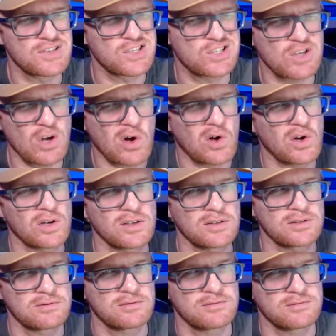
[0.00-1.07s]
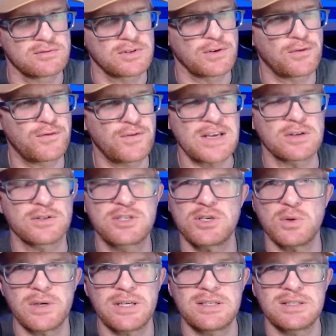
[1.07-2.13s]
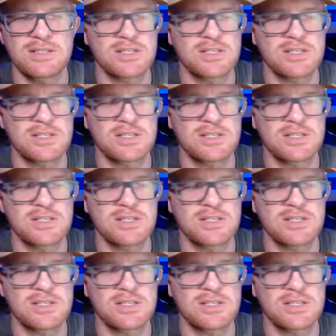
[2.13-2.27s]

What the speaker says: song feel to it.